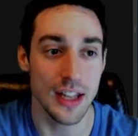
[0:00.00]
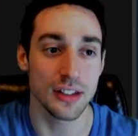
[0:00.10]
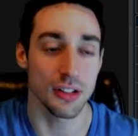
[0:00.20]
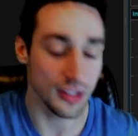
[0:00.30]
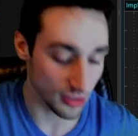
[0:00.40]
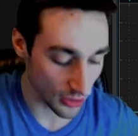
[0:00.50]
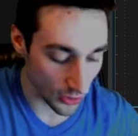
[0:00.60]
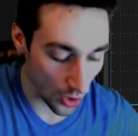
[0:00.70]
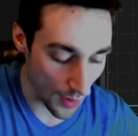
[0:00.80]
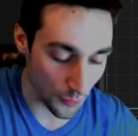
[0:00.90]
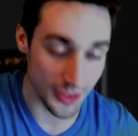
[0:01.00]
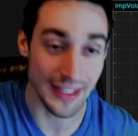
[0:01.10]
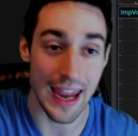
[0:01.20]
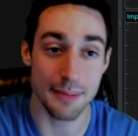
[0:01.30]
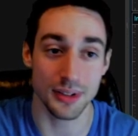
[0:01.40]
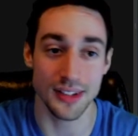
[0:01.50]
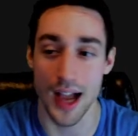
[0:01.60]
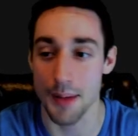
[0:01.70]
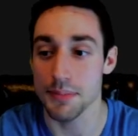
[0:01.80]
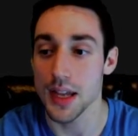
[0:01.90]
So let's start off with
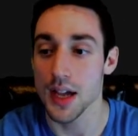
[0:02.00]
GameStop.